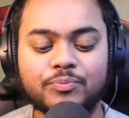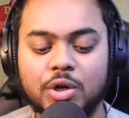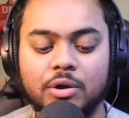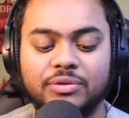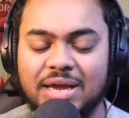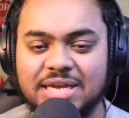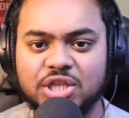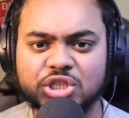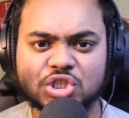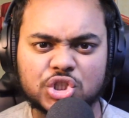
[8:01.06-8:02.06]
that it
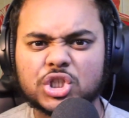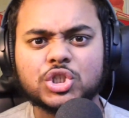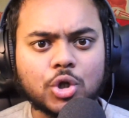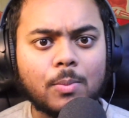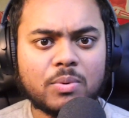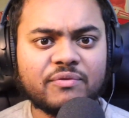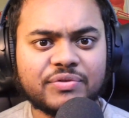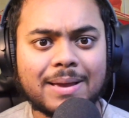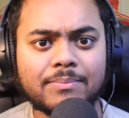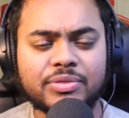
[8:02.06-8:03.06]
doesn't just stop with
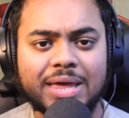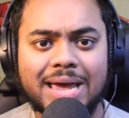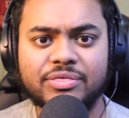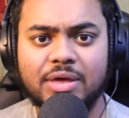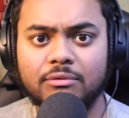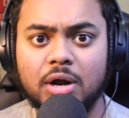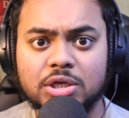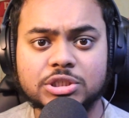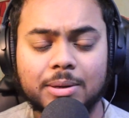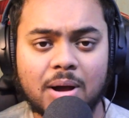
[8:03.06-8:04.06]
them. There
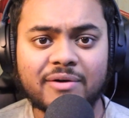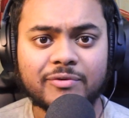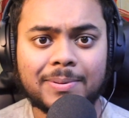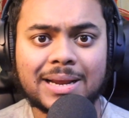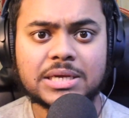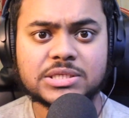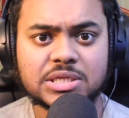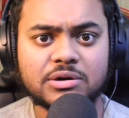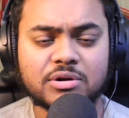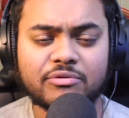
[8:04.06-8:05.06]
are some other players
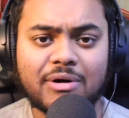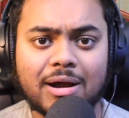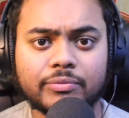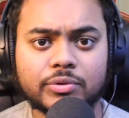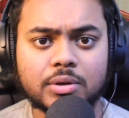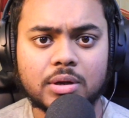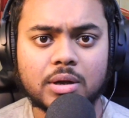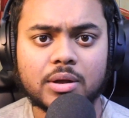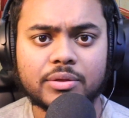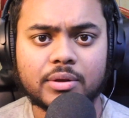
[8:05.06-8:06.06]
in and around
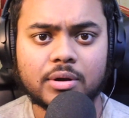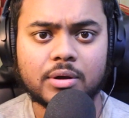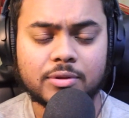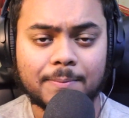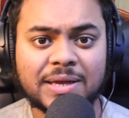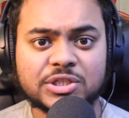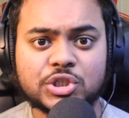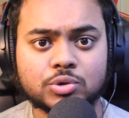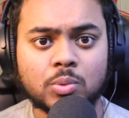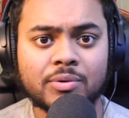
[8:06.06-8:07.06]
the
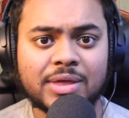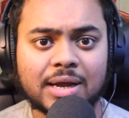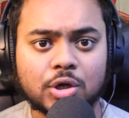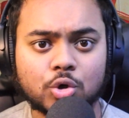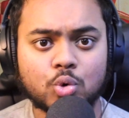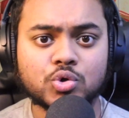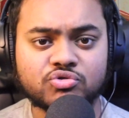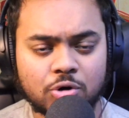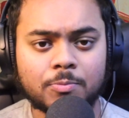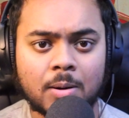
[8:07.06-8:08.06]
pitch as well that can
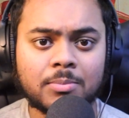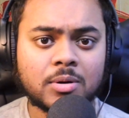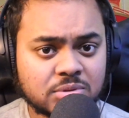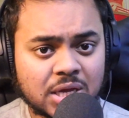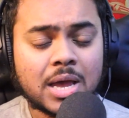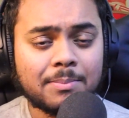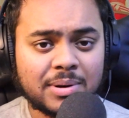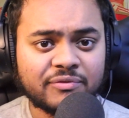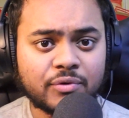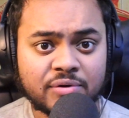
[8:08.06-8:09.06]
cause real problems.
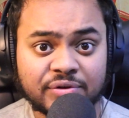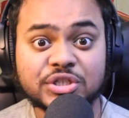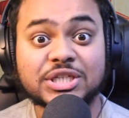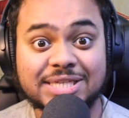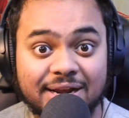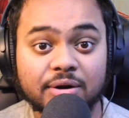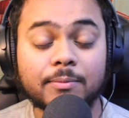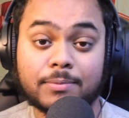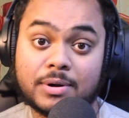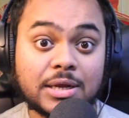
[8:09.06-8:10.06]
Milivojevic has had a
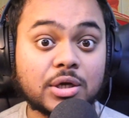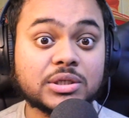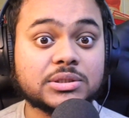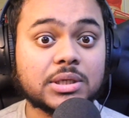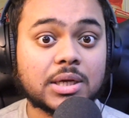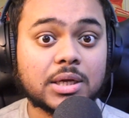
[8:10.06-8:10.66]
pretty good